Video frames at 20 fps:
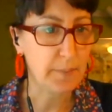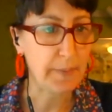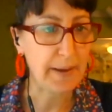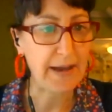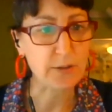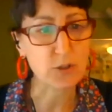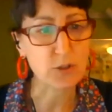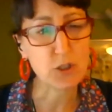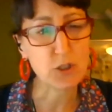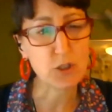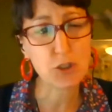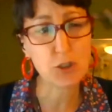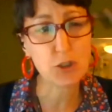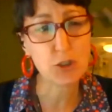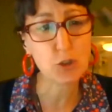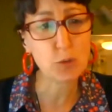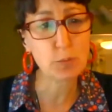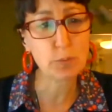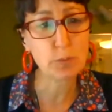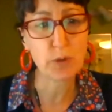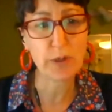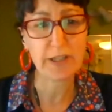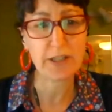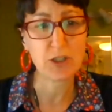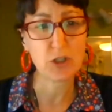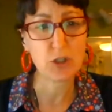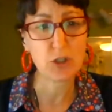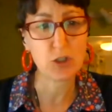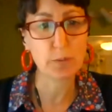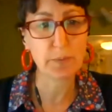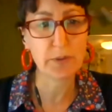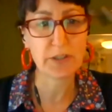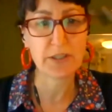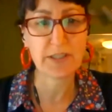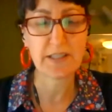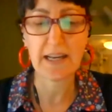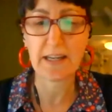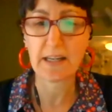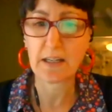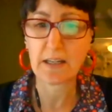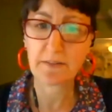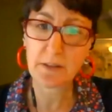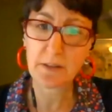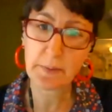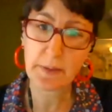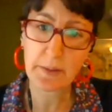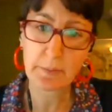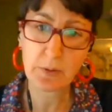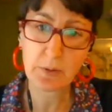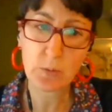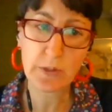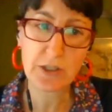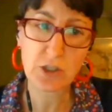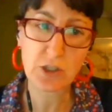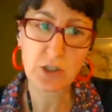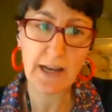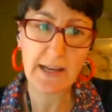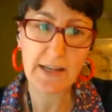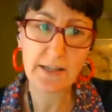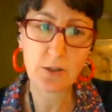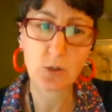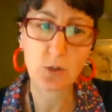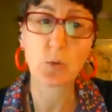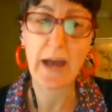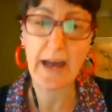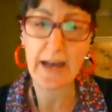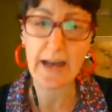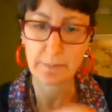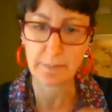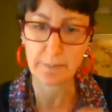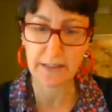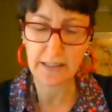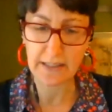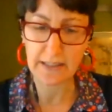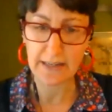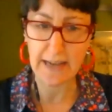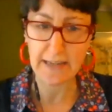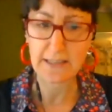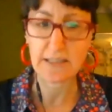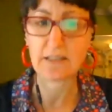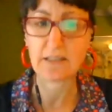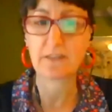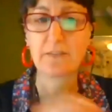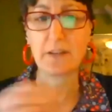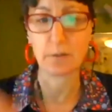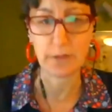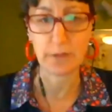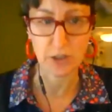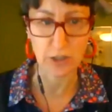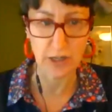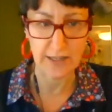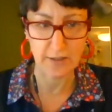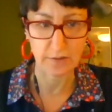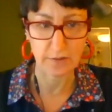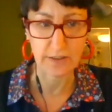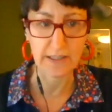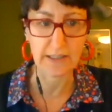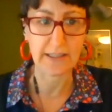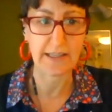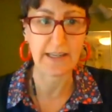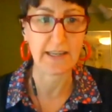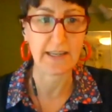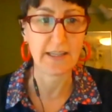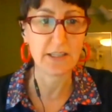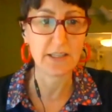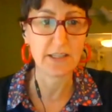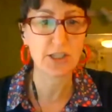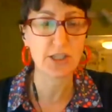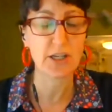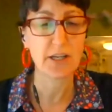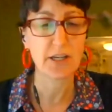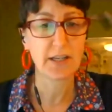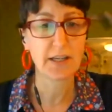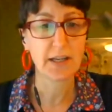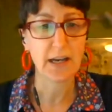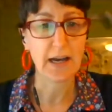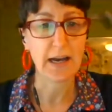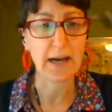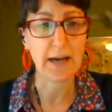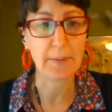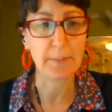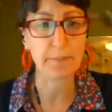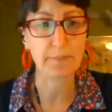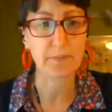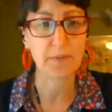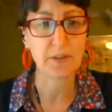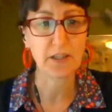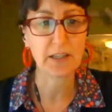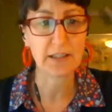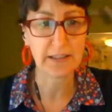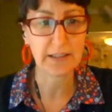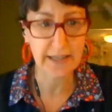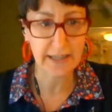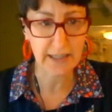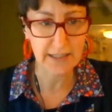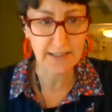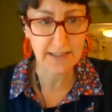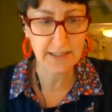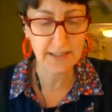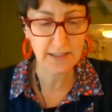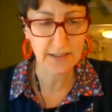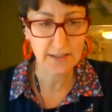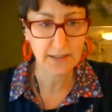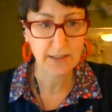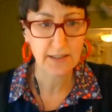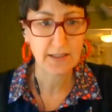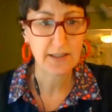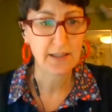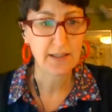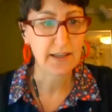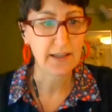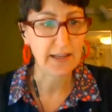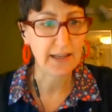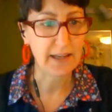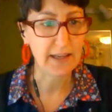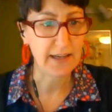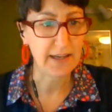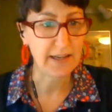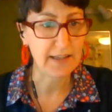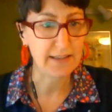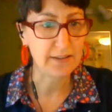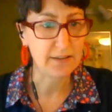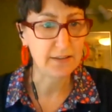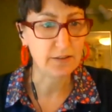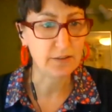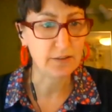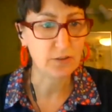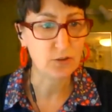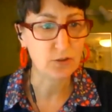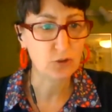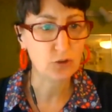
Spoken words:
about 2.2% of the people we tried who had been inactive that we tried to re-engage clicked, and